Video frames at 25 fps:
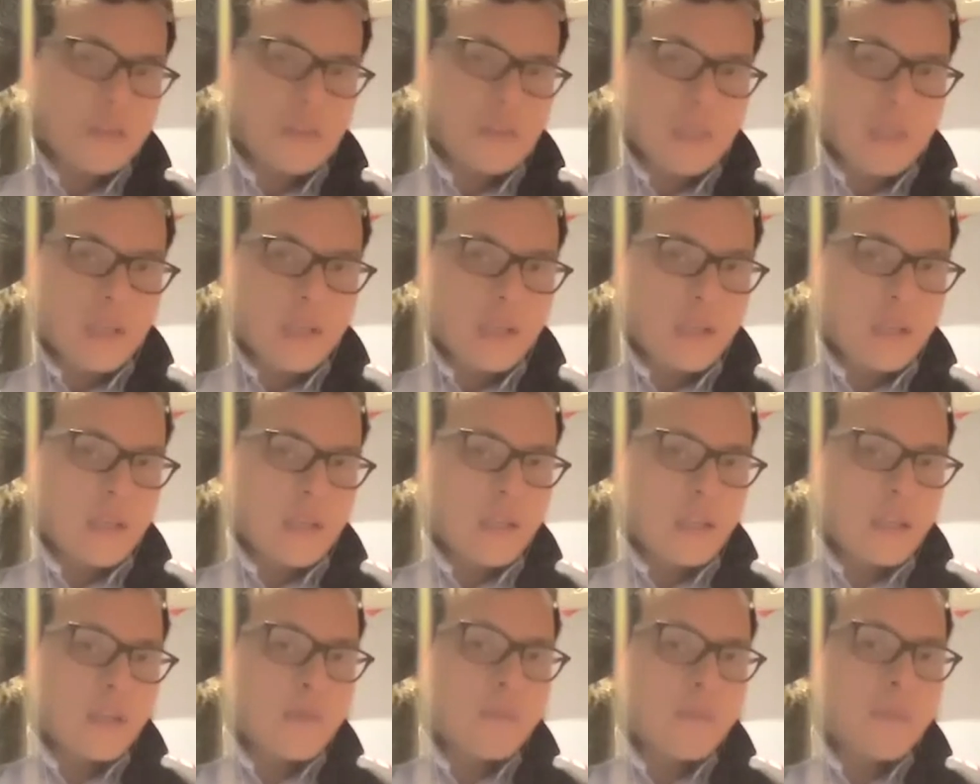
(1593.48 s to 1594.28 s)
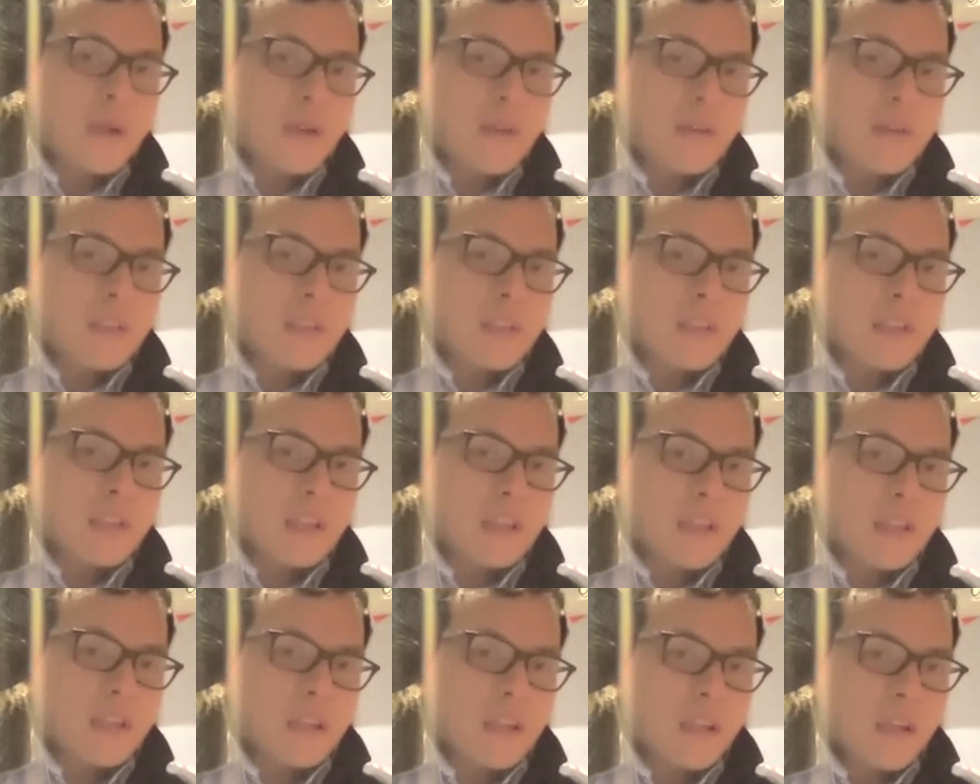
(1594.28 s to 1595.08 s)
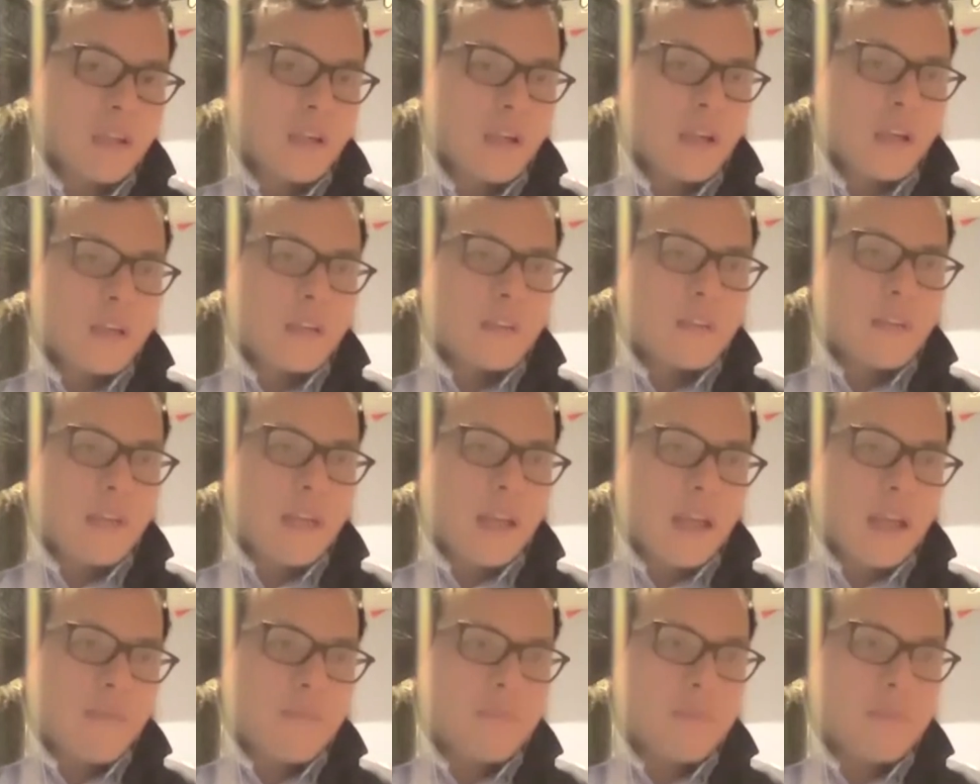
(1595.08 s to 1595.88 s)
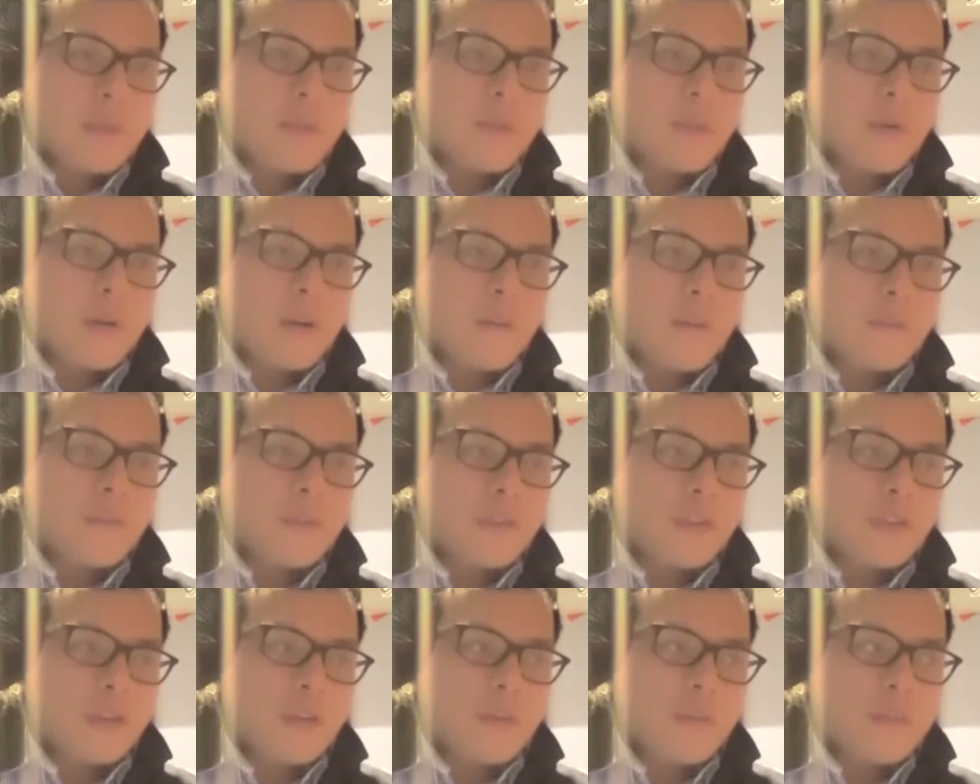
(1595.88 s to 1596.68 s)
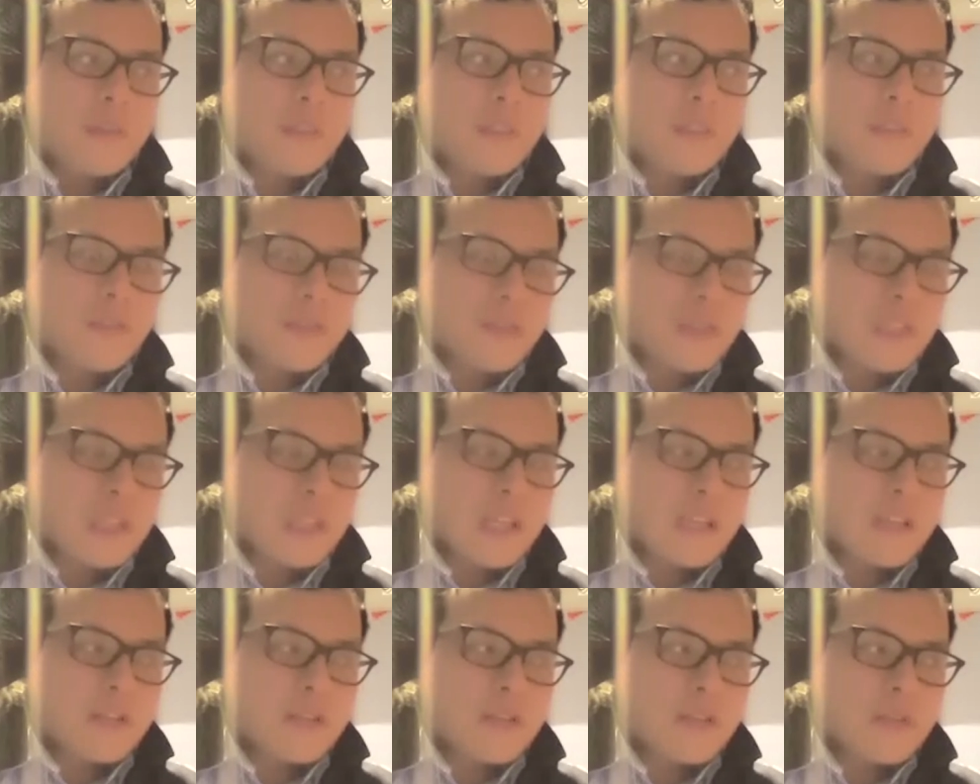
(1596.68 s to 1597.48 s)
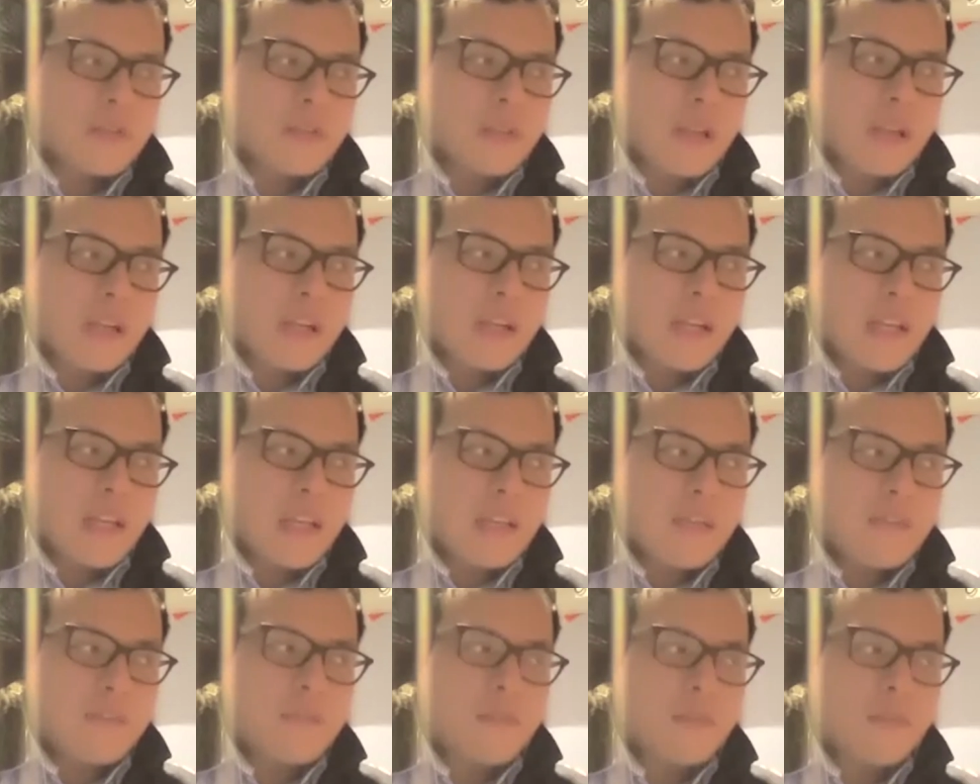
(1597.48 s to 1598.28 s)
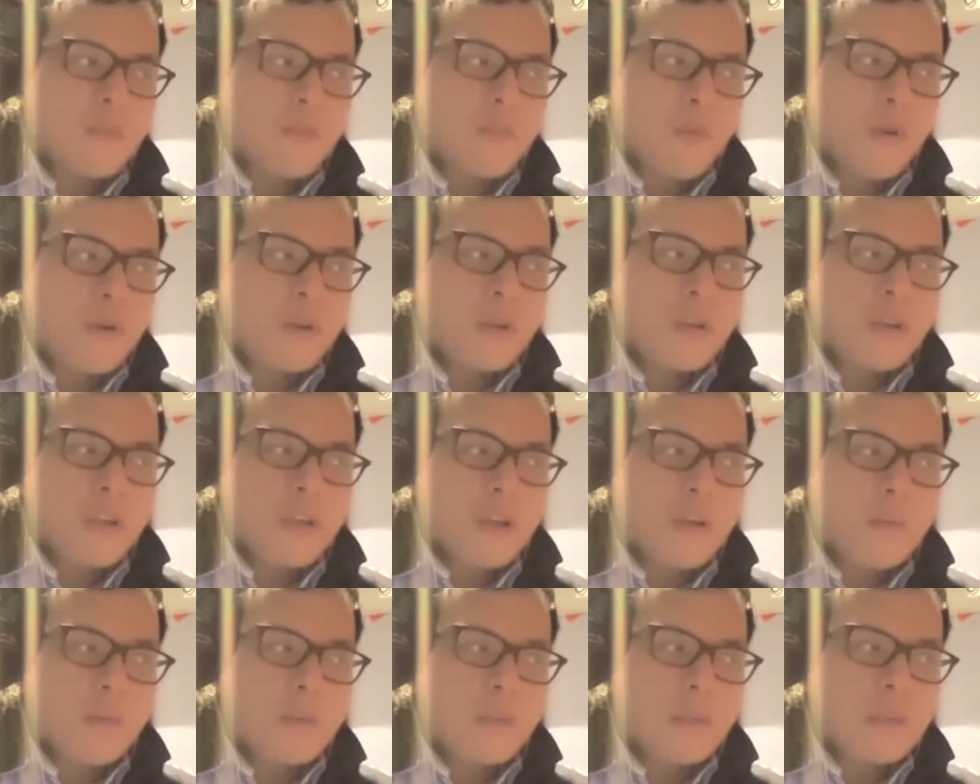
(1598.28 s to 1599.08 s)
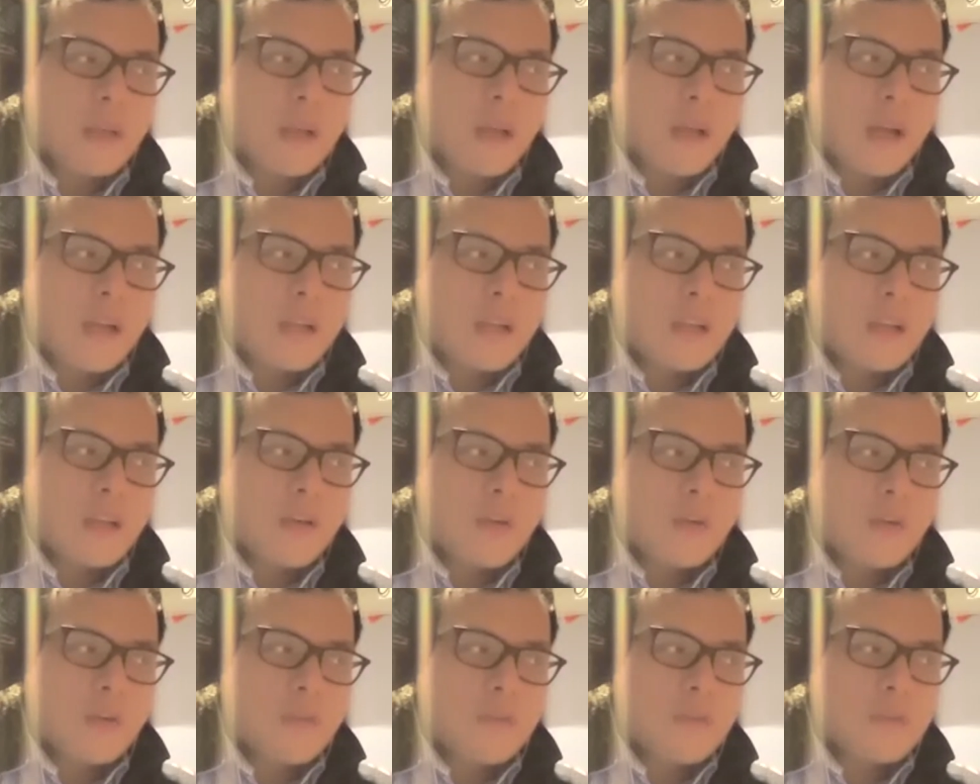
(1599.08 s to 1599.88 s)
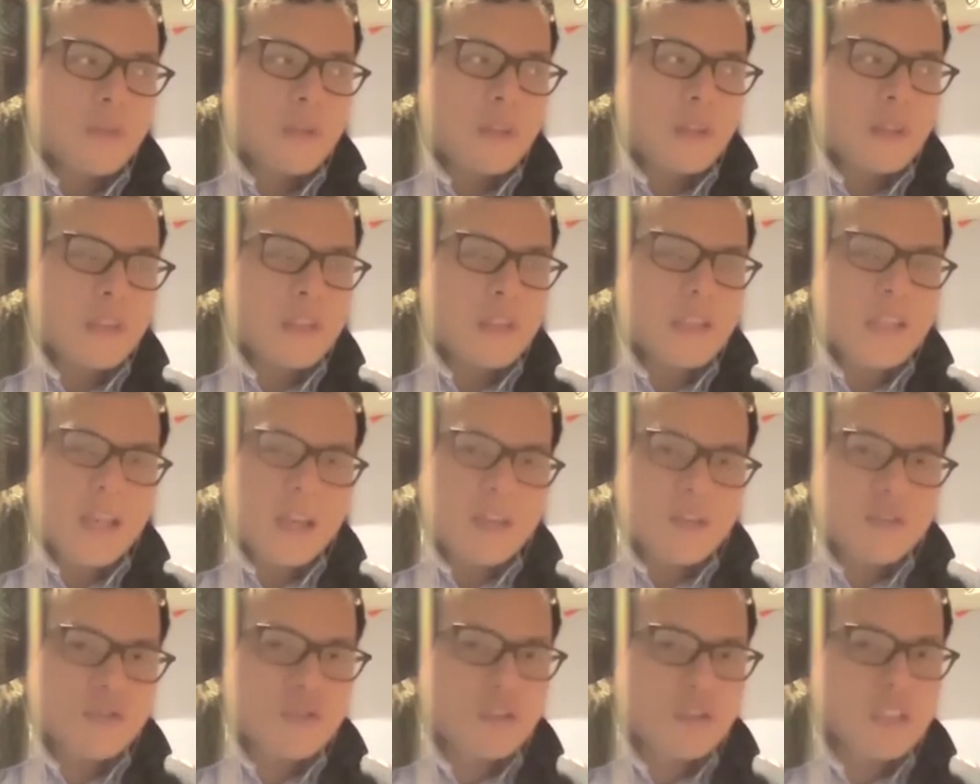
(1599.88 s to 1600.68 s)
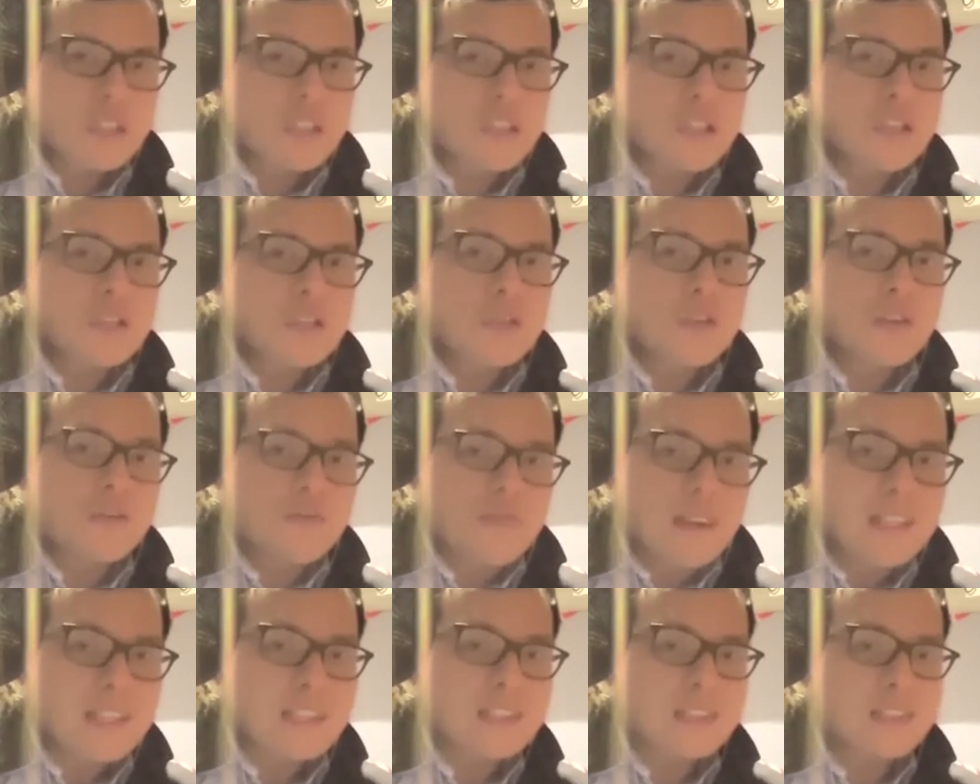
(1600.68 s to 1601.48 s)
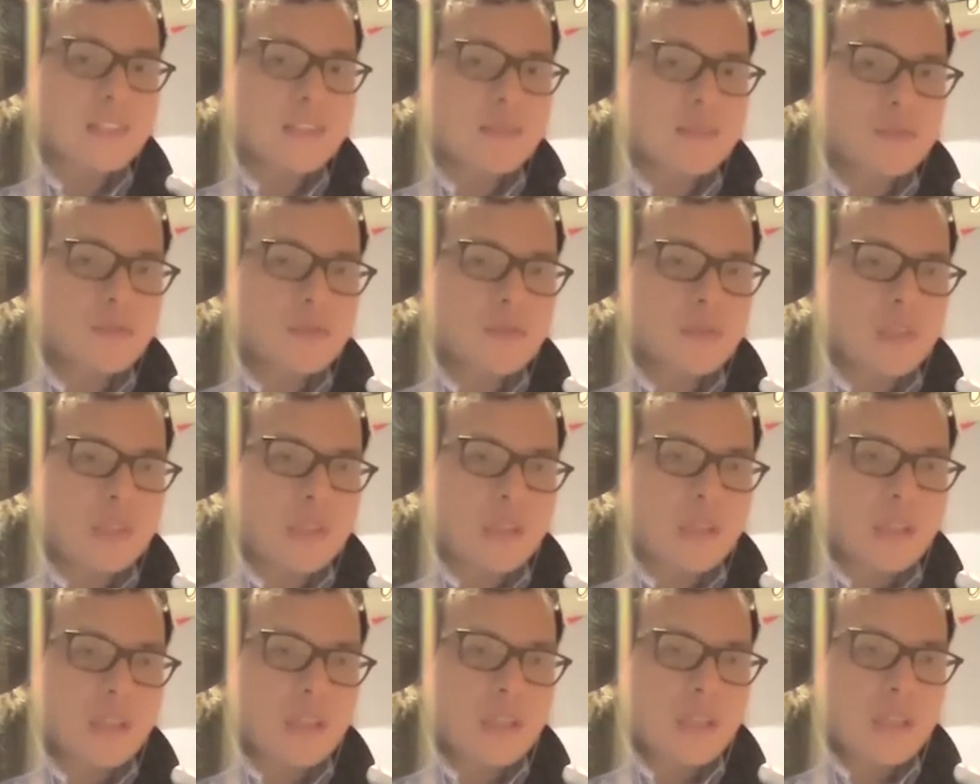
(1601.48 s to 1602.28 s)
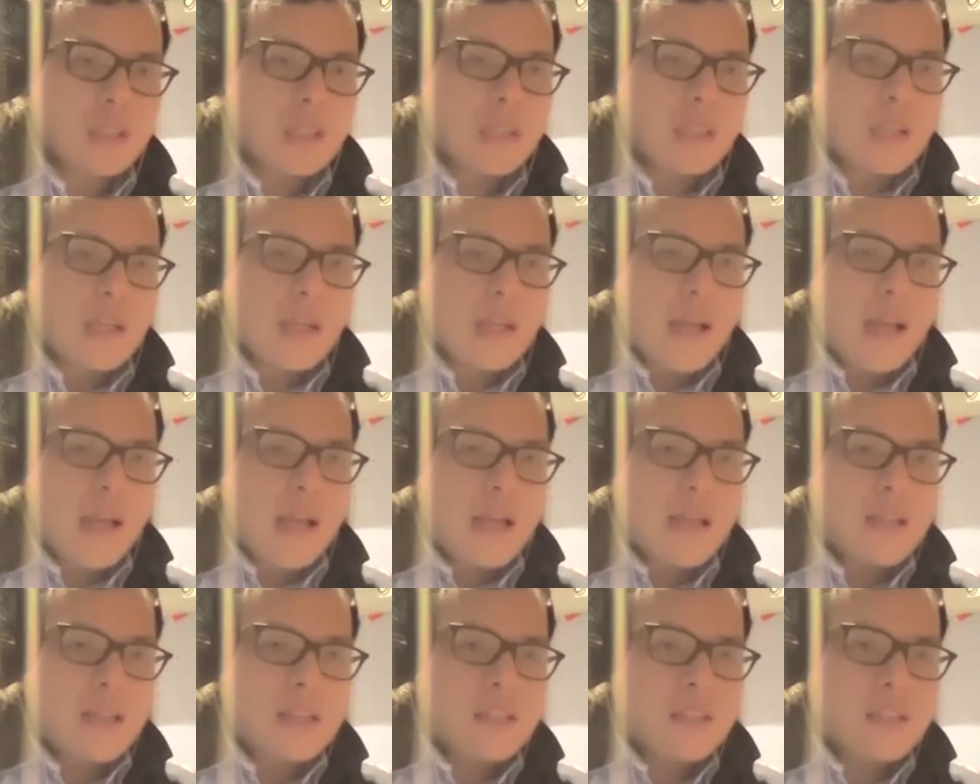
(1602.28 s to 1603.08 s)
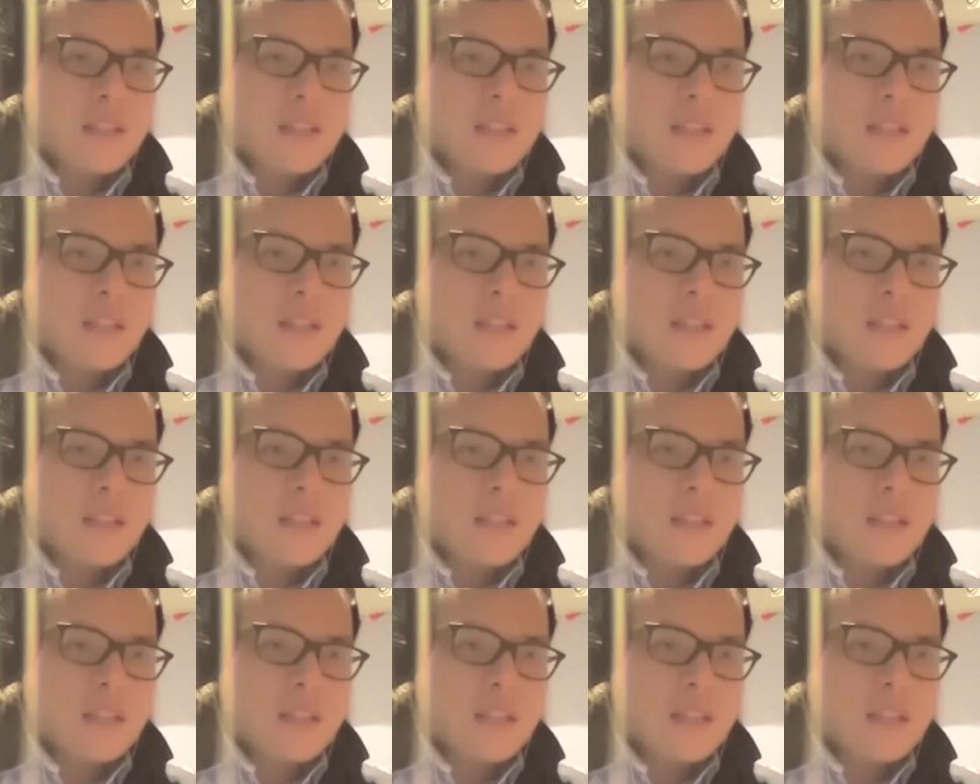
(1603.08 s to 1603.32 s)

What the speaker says: UK and America, there have been quite a few comics that got cancelled, and even one comic I know of, I think Count Dracula, got arrested for it. And